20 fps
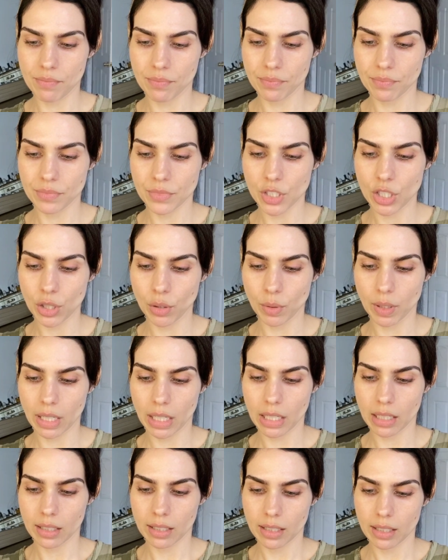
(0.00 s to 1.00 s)
dewy.
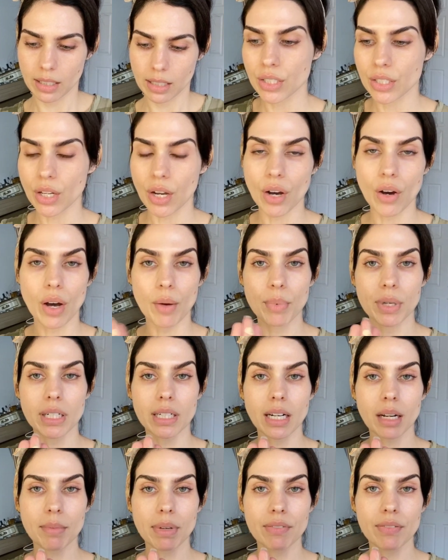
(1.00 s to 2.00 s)
So I put it
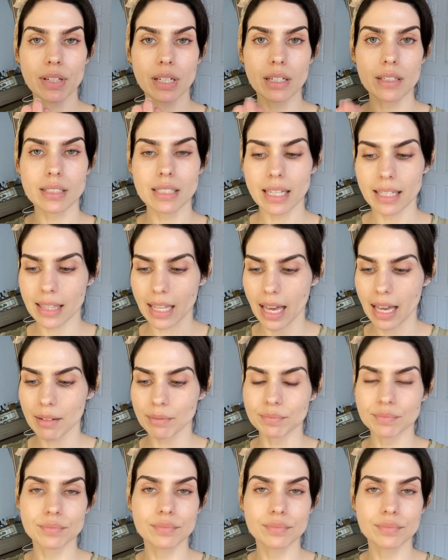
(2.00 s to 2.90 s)
on my fingers like that,